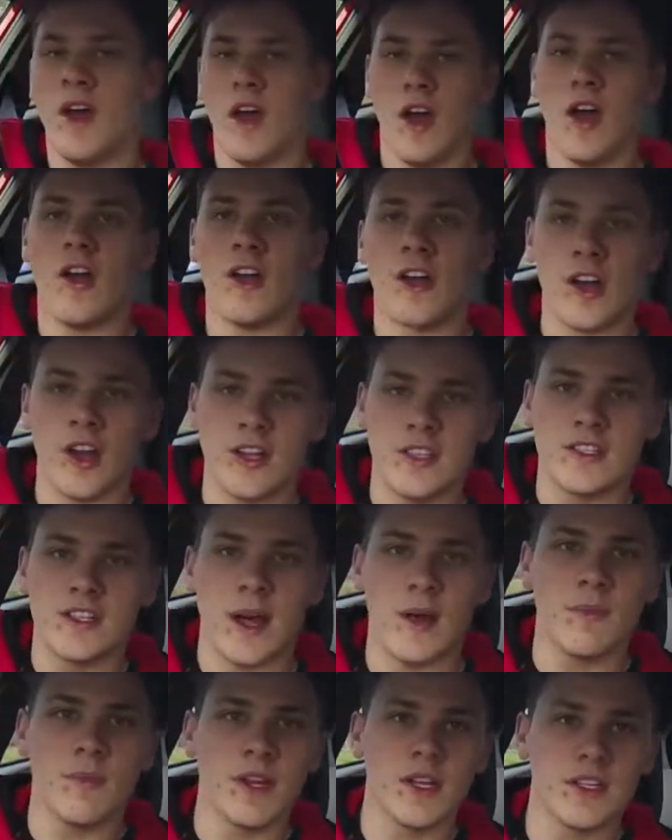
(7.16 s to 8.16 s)
Alright guys,
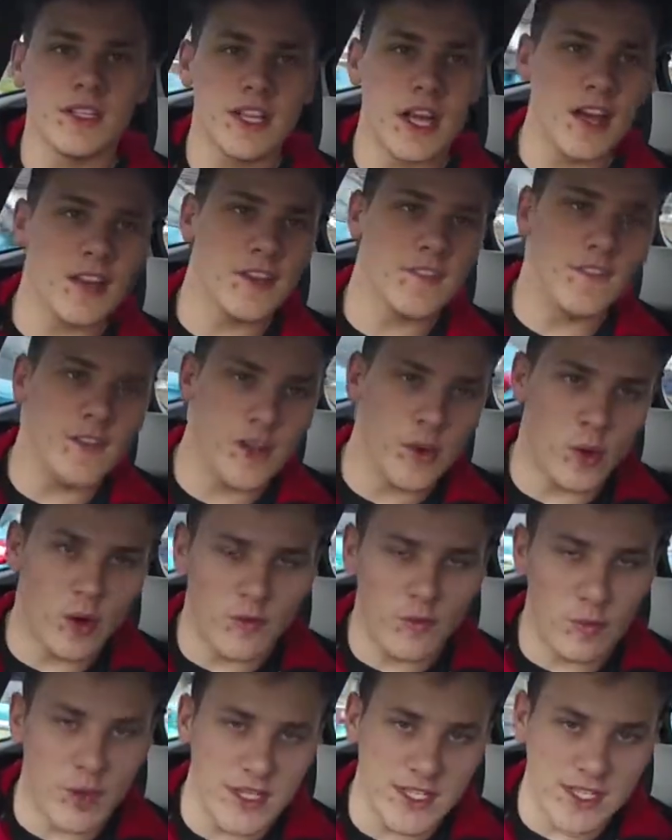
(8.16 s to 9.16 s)
I'm going to start this video
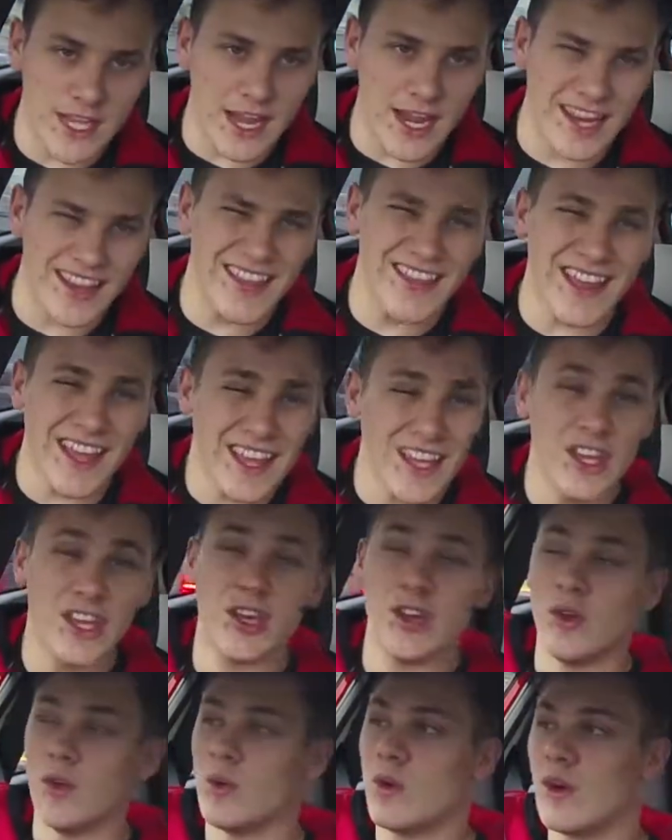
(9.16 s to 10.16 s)
off by saying thank
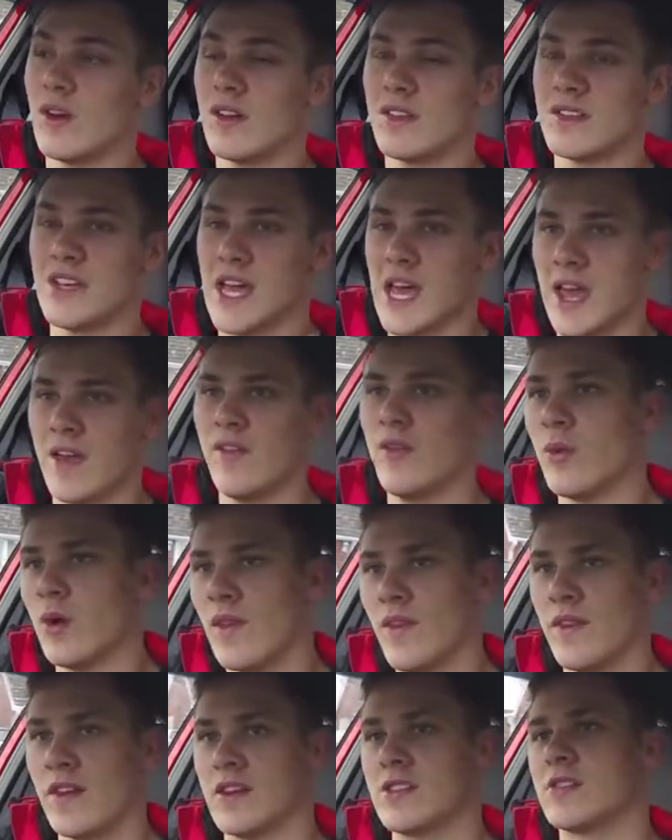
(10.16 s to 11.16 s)
you to
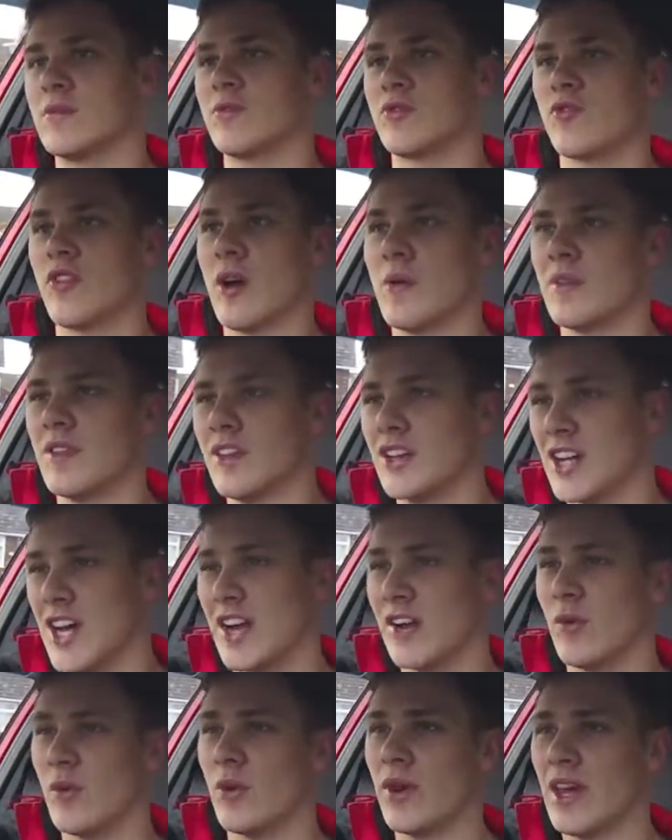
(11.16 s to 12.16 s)
everyone that has subscribed to the
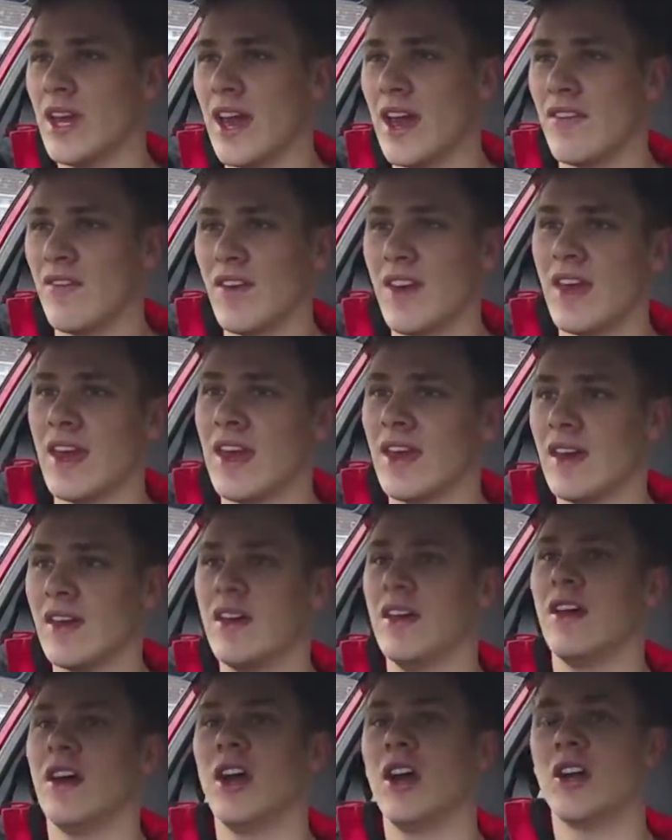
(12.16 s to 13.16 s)
channel. We have hit
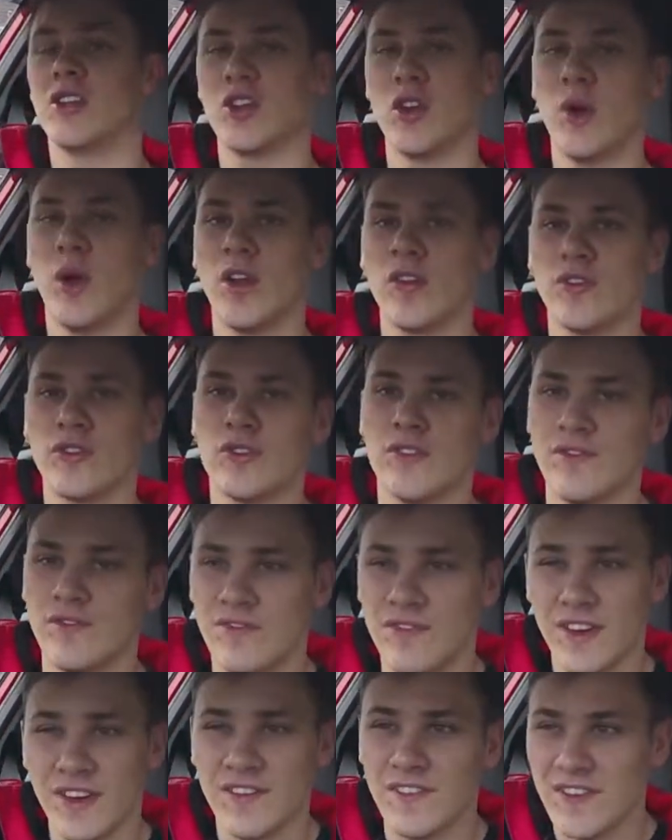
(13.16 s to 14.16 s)

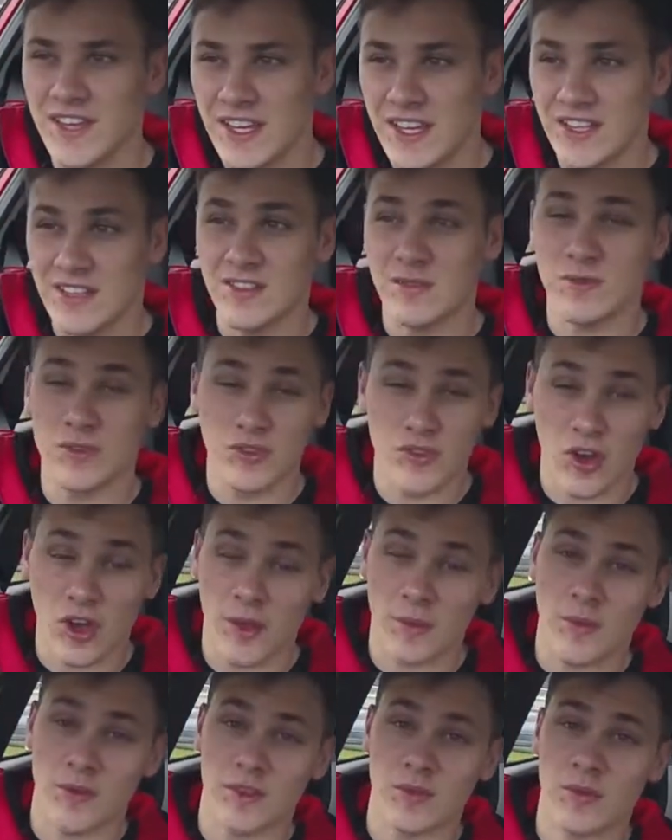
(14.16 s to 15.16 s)
250
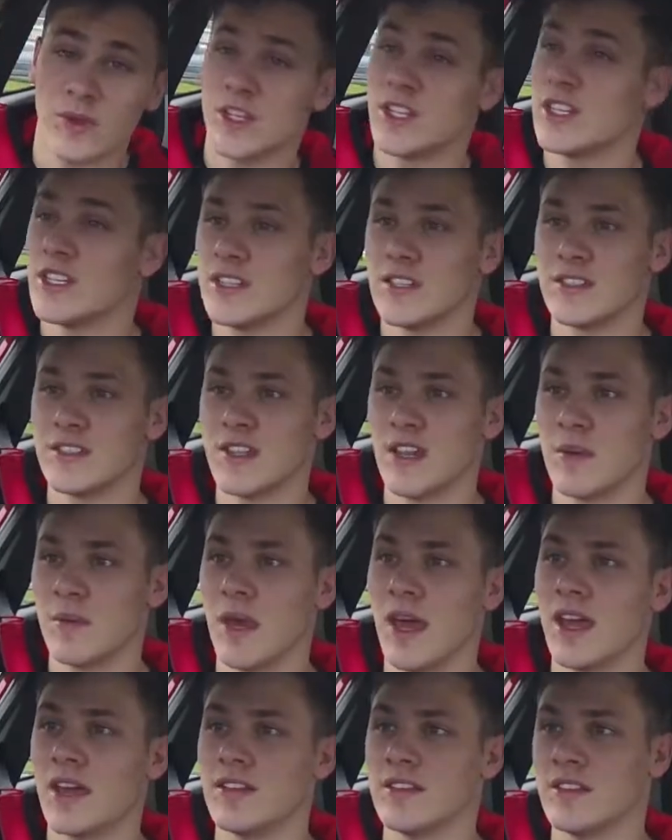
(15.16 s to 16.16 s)
subscribers, which is
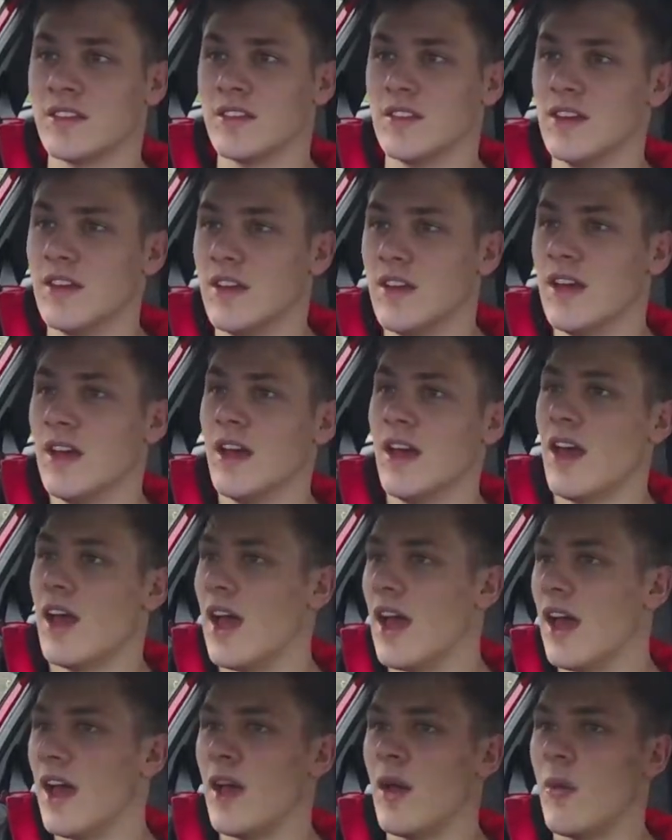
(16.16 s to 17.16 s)
amazing.
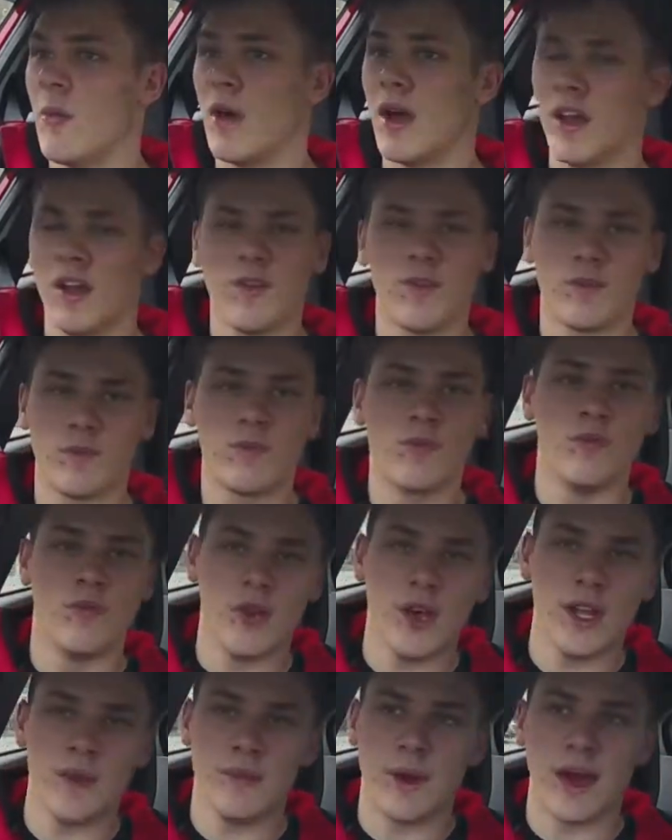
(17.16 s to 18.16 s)
And
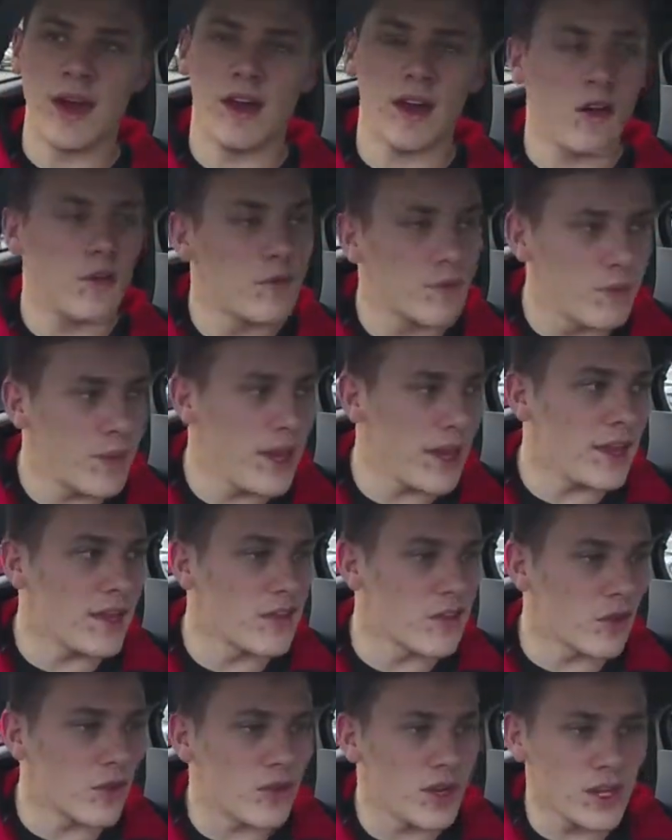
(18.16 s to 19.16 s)
I've
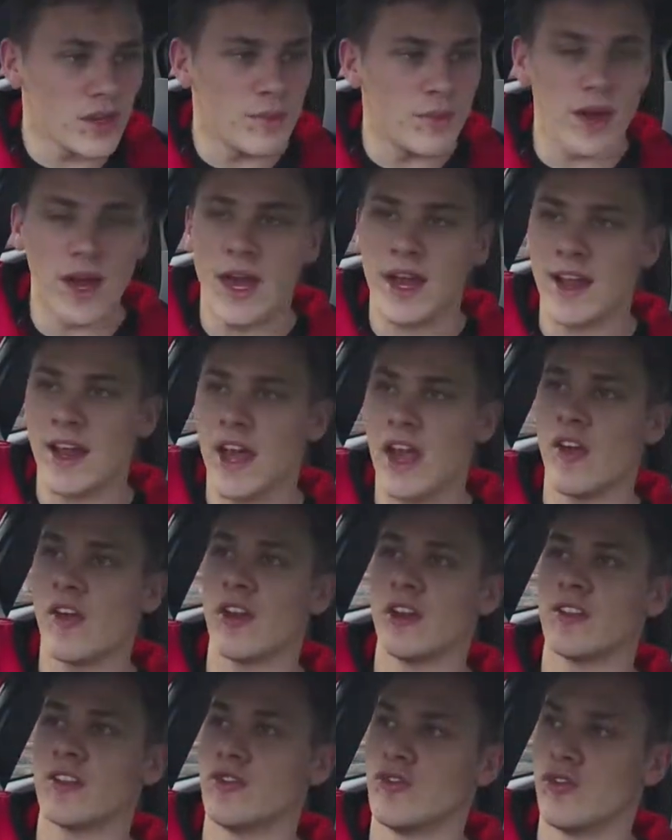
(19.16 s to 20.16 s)
picked a really bad
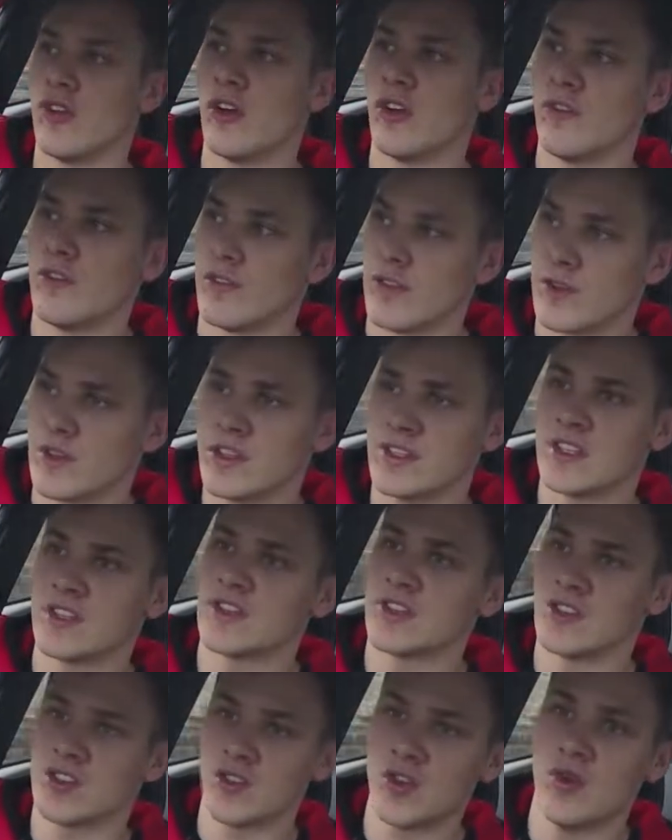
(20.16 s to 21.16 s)
area to drive through because
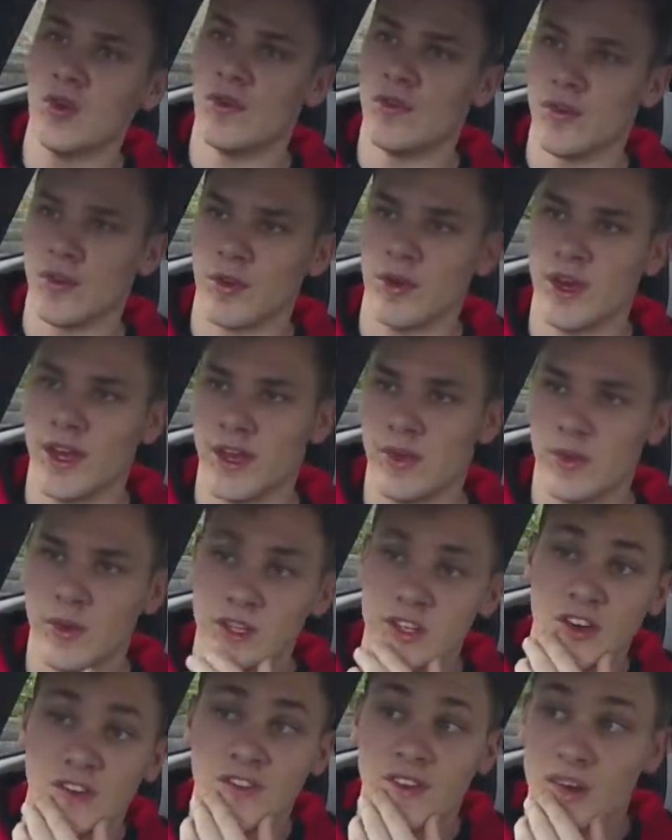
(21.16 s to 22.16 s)
there's a school through here
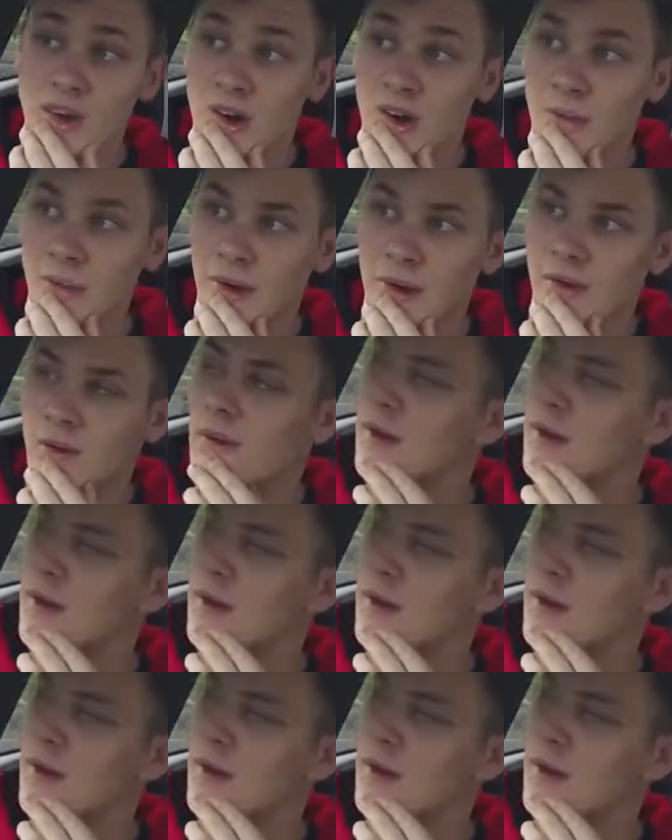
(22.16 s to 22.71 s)
which I forgot about.